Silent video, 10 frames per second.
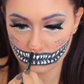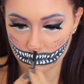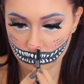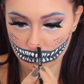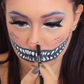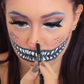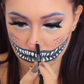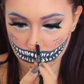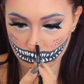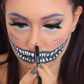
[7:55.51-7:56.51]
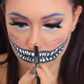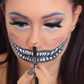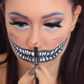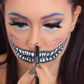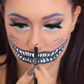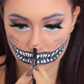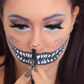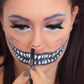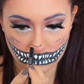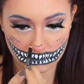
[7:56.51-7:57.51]
and then just took a black
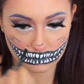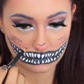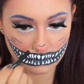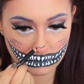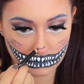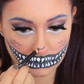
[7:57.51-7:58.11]
eyeliner and traced